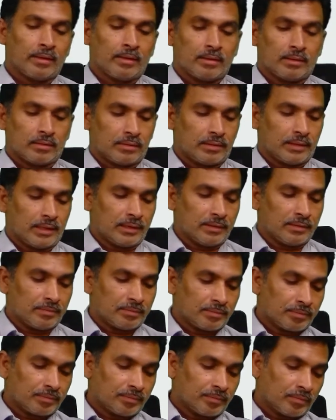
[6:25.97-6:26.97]
Then
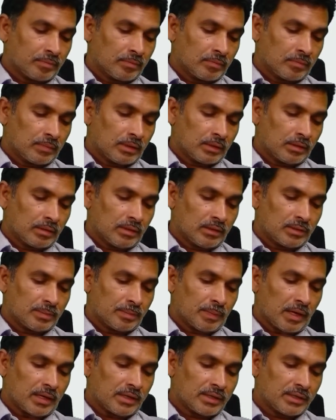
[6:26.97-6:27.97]
this
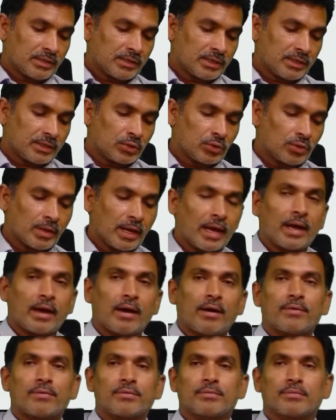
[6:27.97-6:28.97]
partition should
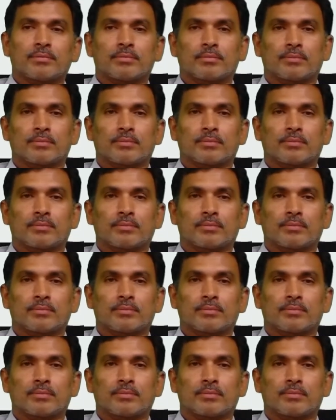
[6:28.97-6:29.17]
have